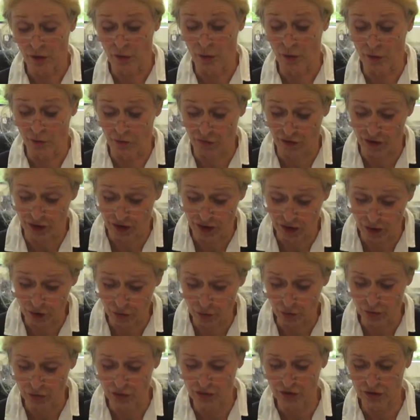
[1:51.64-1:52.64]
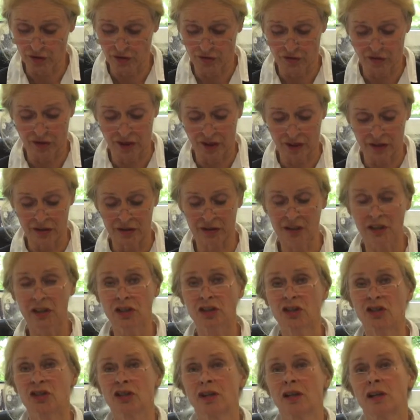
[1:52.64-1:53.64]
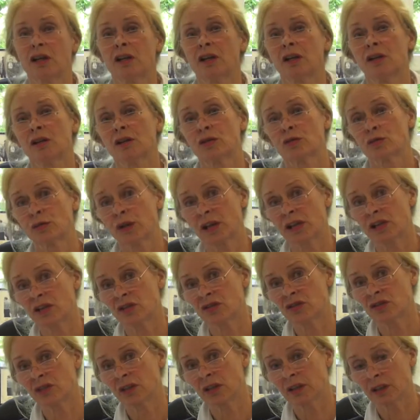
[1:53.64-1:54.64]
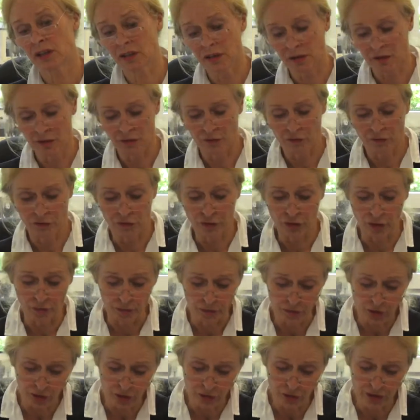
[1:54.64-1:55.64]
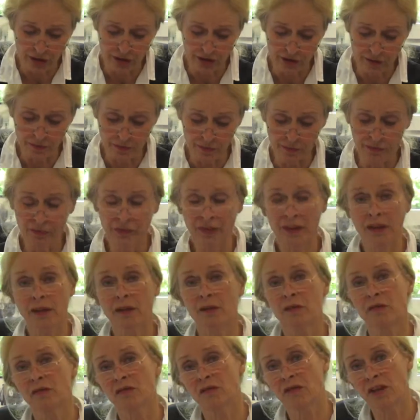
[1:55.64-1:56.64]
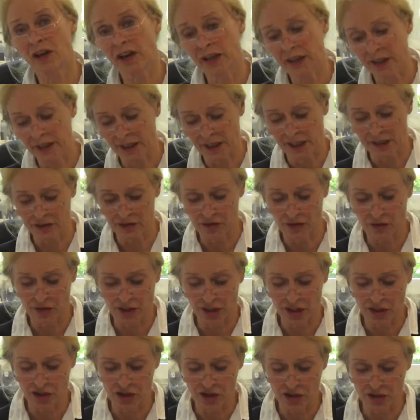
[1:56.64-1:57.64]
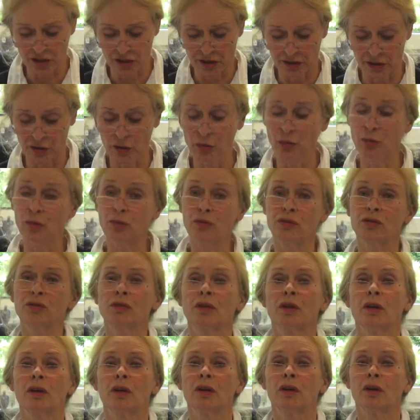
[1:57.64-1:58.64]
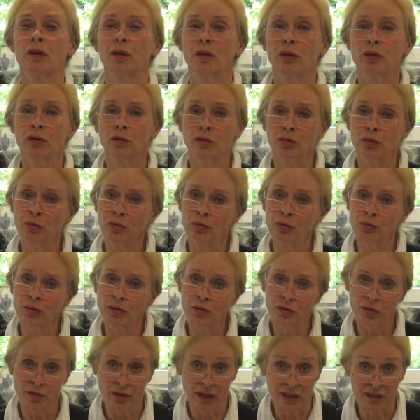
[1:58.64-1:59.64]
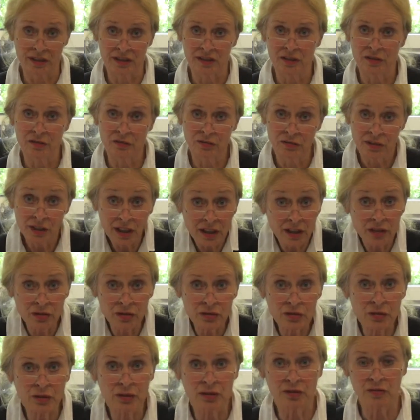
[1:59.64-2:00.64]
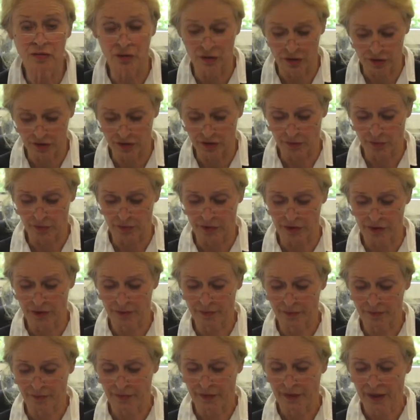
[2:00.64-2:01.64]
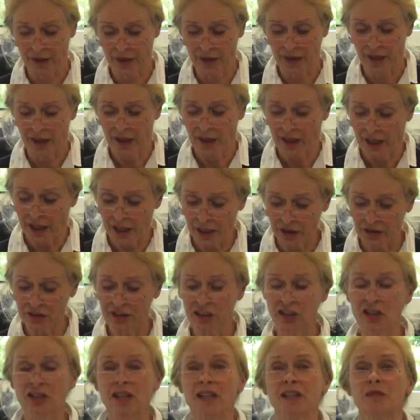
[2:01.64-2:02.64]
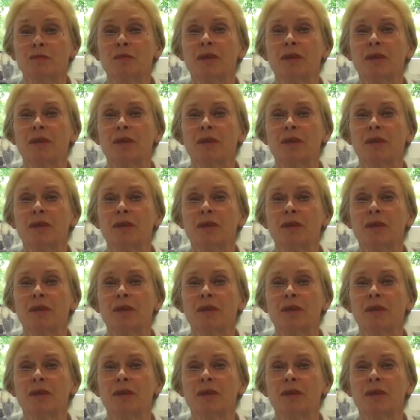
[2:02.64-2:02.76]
of the use of heritage, ranging from tourism via educational use to creative industries, for example. Heritage has